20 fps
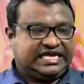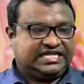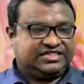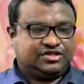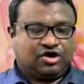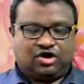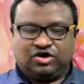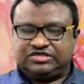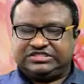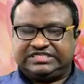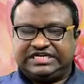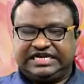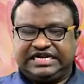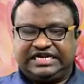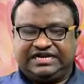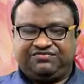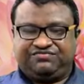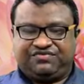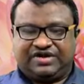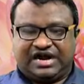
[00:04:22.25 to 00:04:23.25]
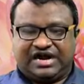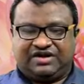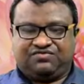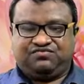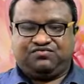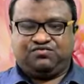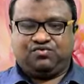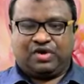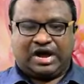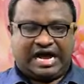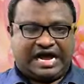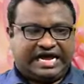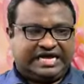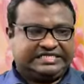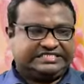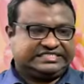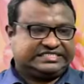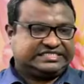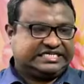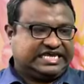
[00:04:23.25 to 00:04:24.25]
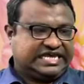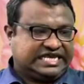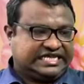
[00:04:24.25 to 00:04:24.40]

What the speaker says: the auxiliary verb was,